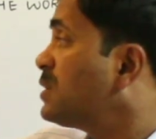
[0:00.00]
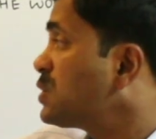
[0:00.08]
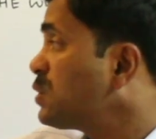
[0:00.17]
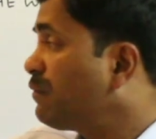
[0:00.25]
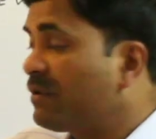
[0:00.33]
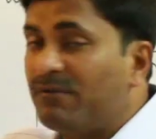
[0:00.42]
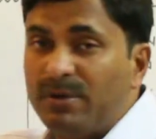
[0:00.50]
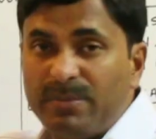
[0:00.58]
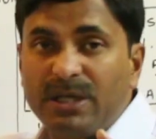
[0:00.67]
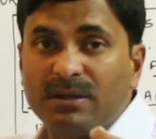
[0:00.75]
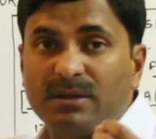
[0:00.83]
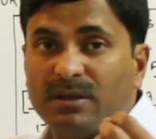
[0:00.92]
So we will
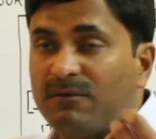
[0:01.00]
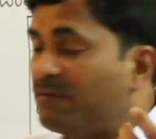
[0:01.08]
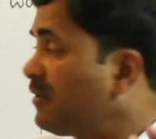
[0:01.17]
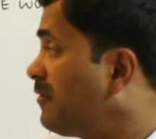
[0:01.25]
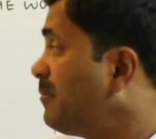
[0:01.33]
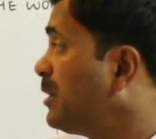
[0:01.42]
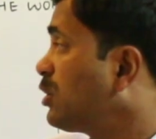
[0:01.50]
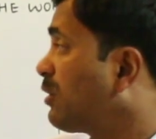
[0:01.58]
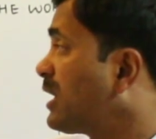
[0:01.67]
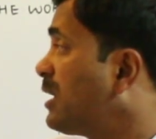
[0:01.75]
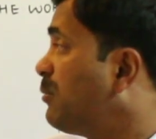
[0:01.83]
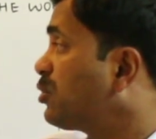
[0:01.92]
be
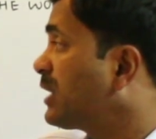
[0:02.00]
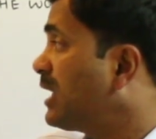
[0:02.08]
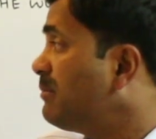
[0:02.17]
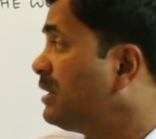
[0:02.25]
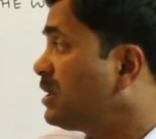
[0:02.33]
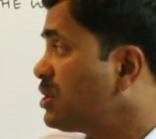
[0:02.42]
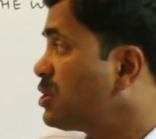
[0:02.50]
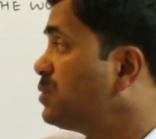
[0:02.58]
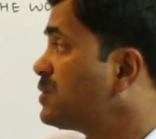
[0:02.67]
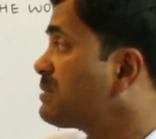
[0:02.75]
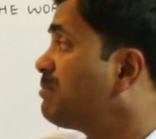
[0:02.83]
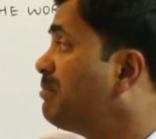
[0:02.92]
talking about the animal
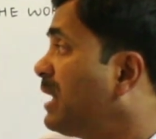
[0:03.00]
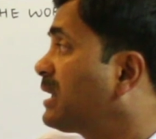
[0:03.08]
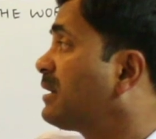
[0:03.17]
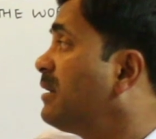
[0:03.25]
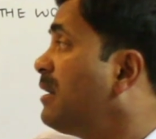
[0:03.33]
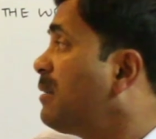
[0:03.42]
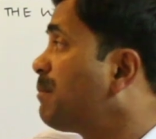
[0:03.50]
tissues, but